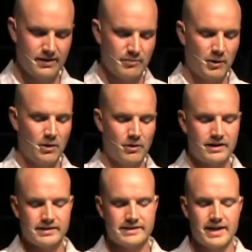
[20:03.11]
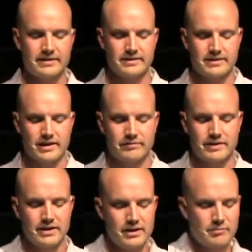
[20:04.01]
And Paul wanted to take this
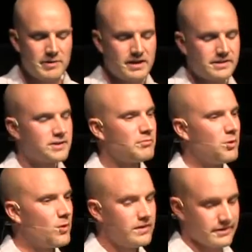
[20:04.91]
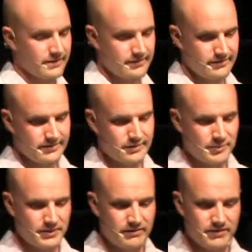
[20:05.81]
gift because it's important to the
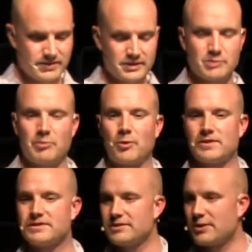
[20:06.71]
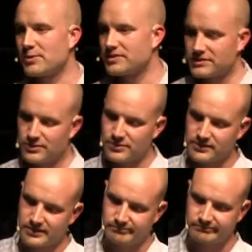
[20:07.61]
believers and it's important to those in
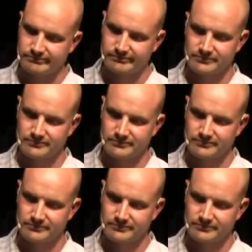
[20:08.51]
Jerusalem.